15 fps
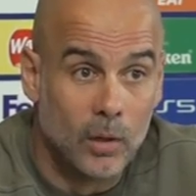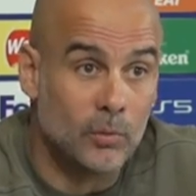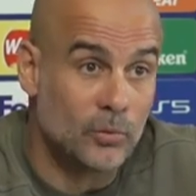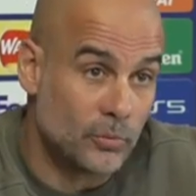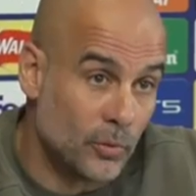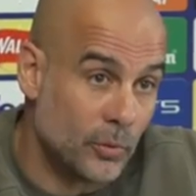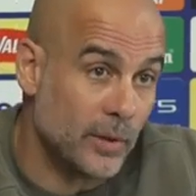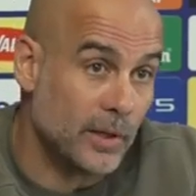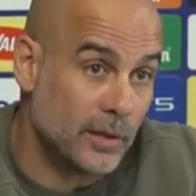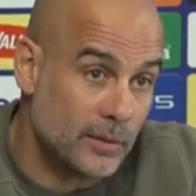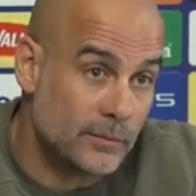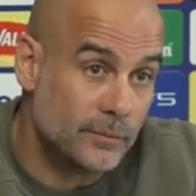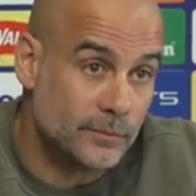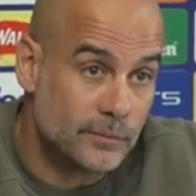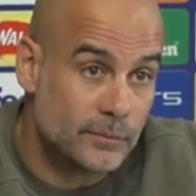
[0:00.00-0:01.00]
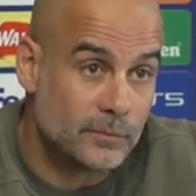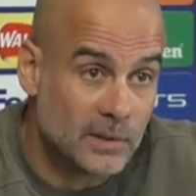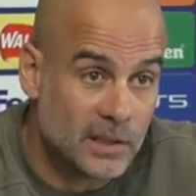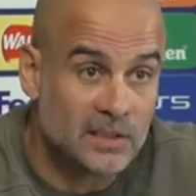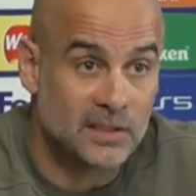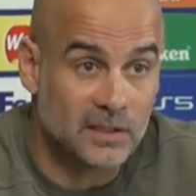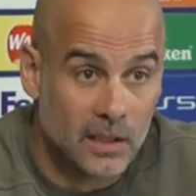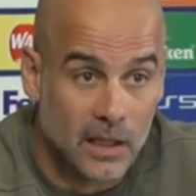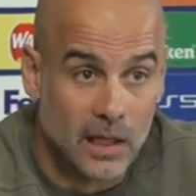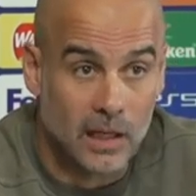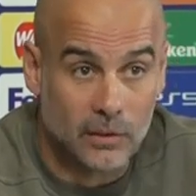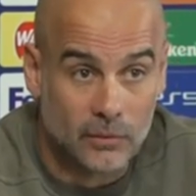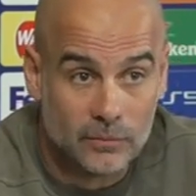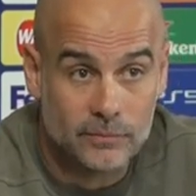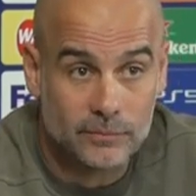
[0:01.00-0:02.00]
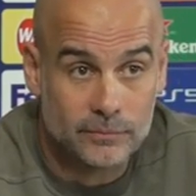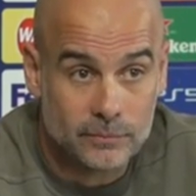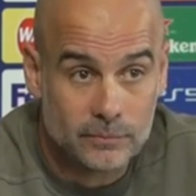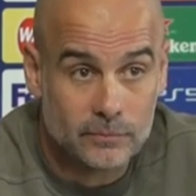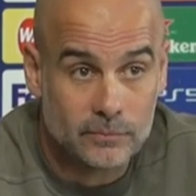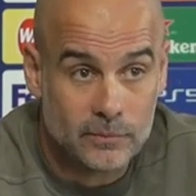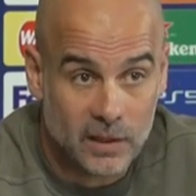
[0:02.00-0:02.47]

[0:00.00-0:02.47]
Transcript: We've won lots of things. We've conceded not so many goals.